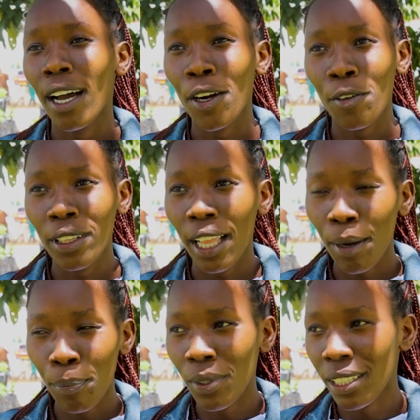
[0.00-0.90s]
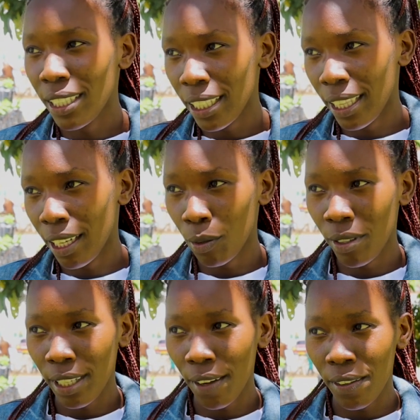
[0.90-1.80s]
I will appreciate the
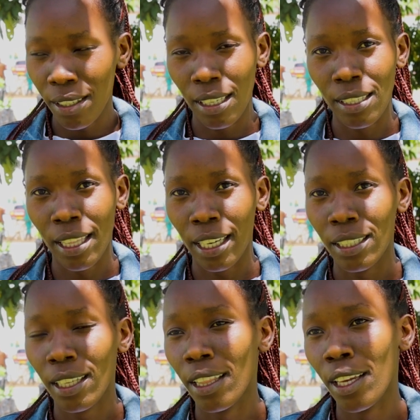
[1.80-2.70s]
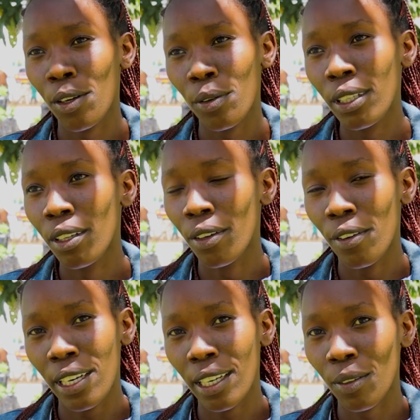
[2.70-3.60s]
good services that they will
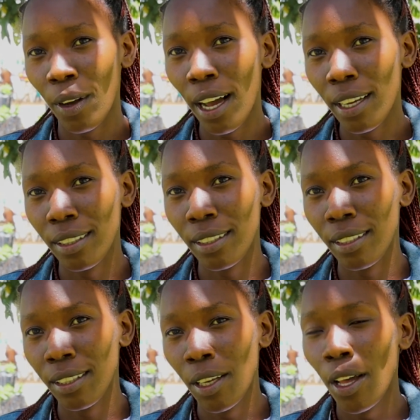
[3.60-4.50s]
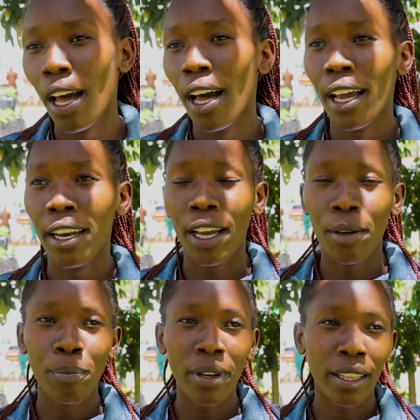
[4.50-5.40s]
render to us, and
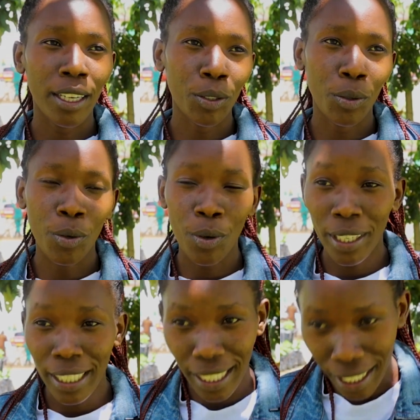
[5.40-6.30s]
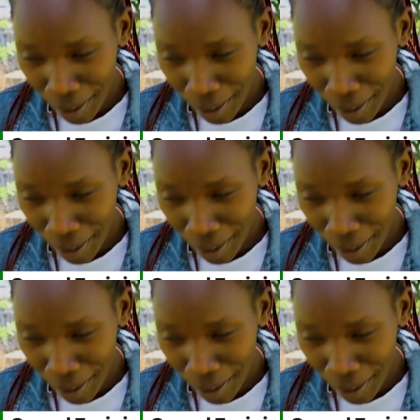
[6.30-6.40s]
I pray that God